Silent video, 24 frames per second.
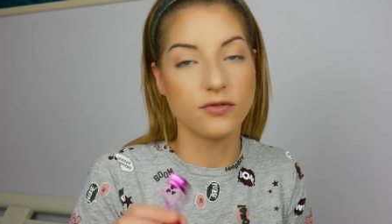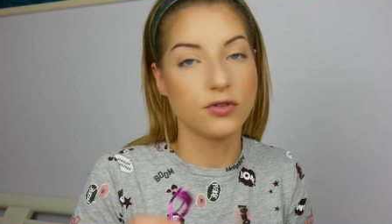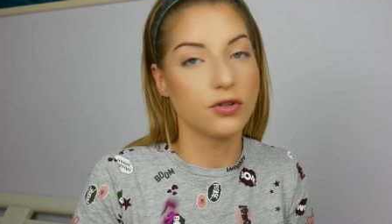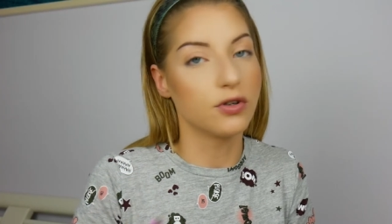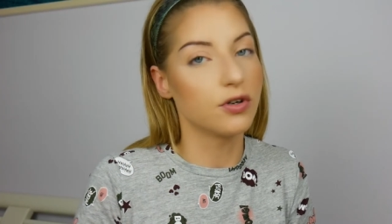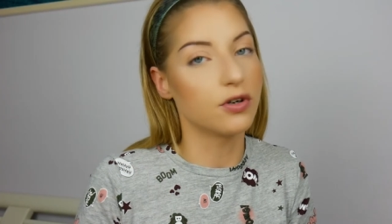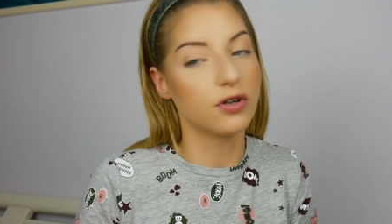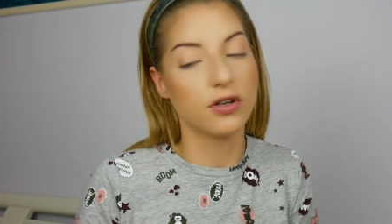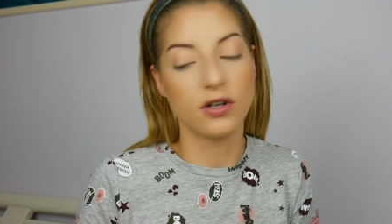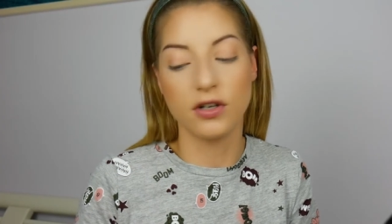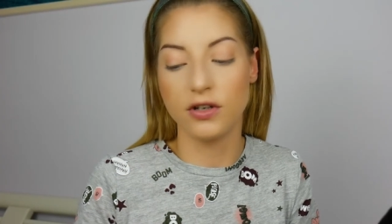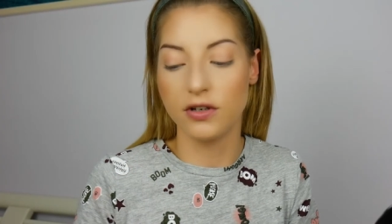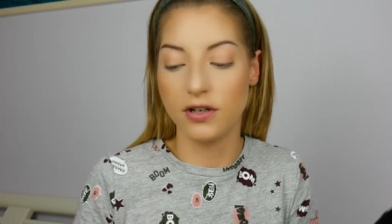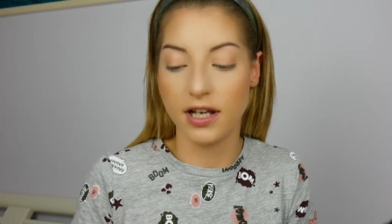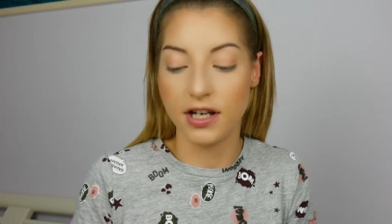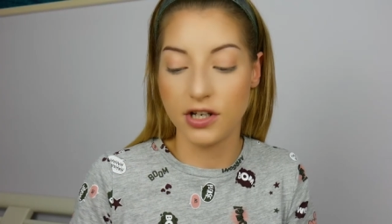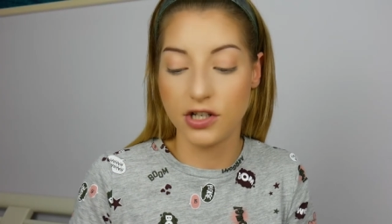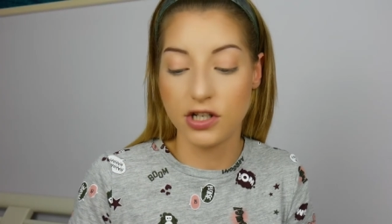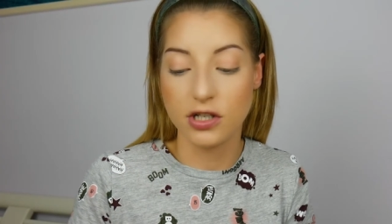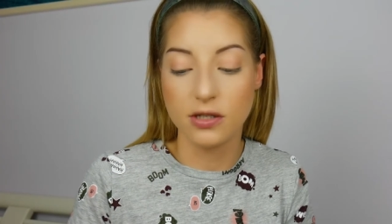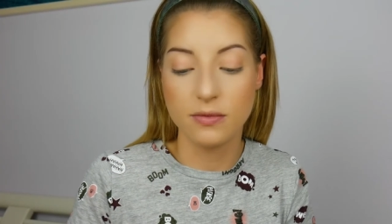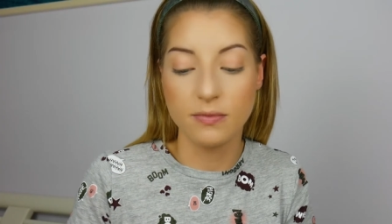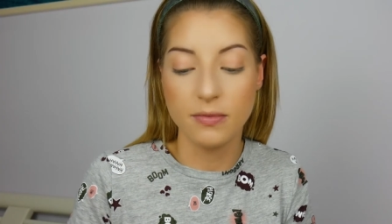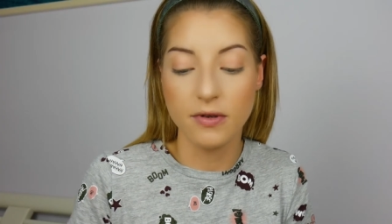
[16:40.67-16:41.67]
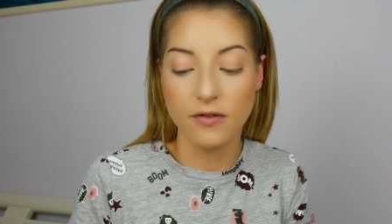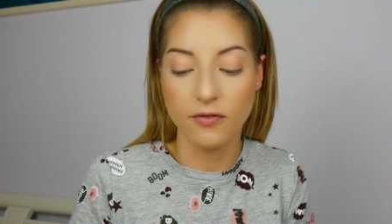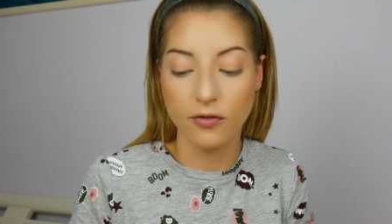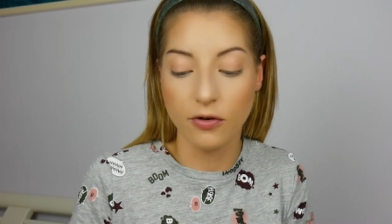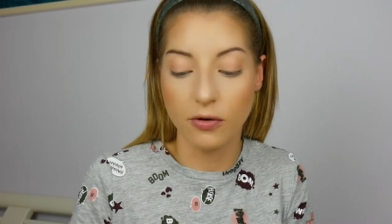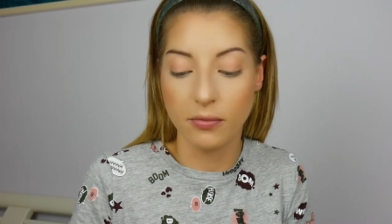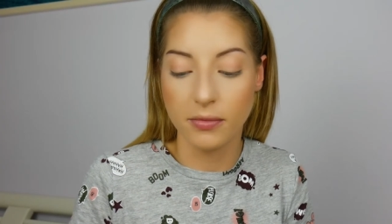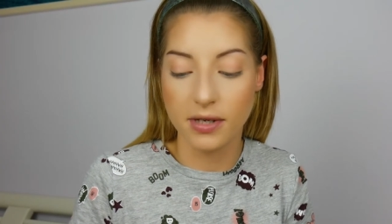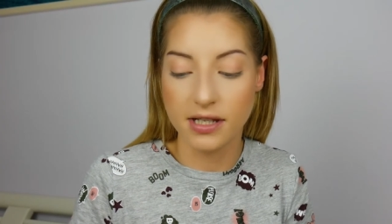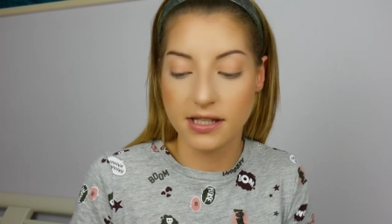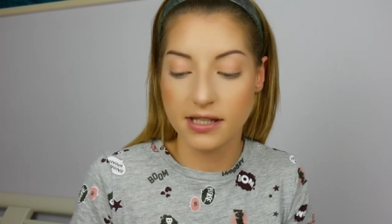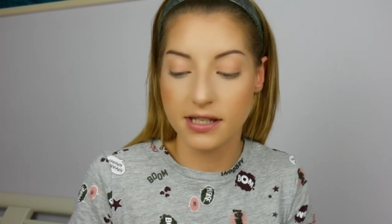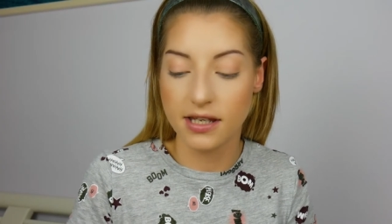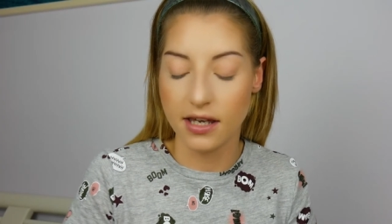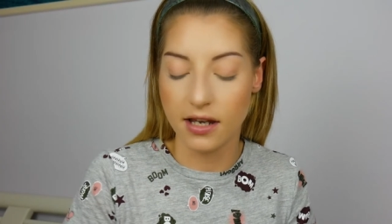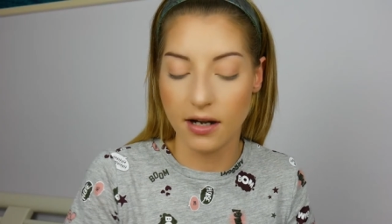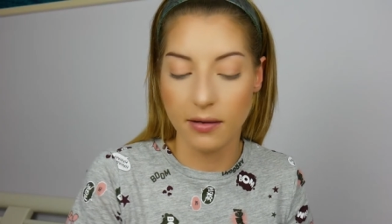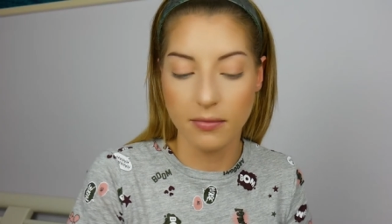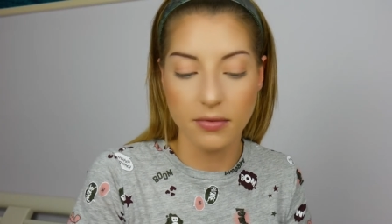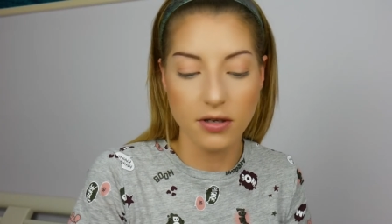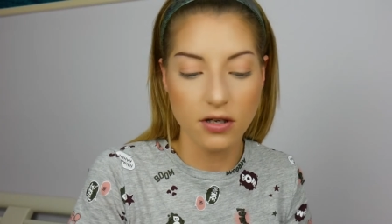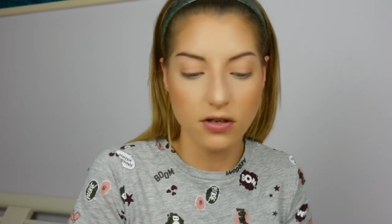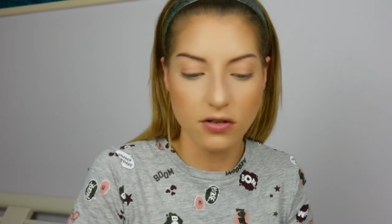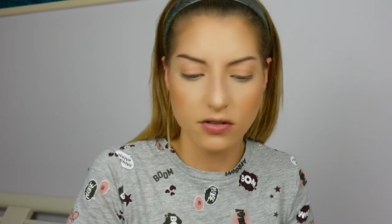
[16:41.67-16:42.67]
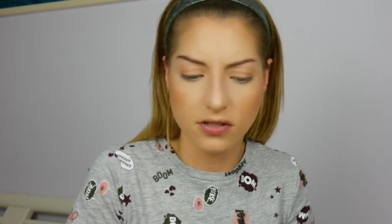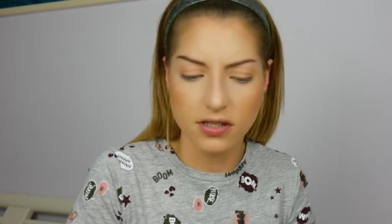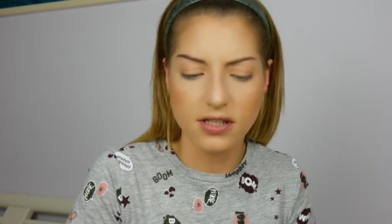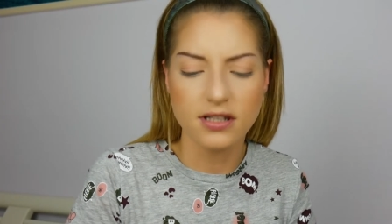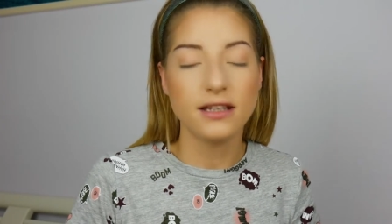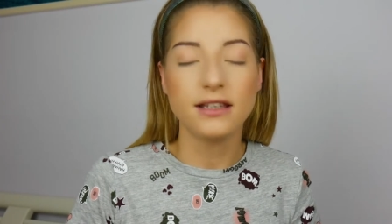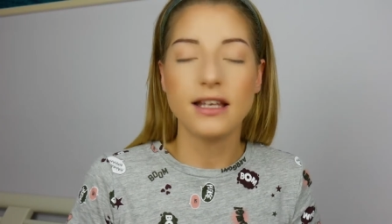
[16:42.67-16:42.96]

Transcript: to curl your lashes before mascara because it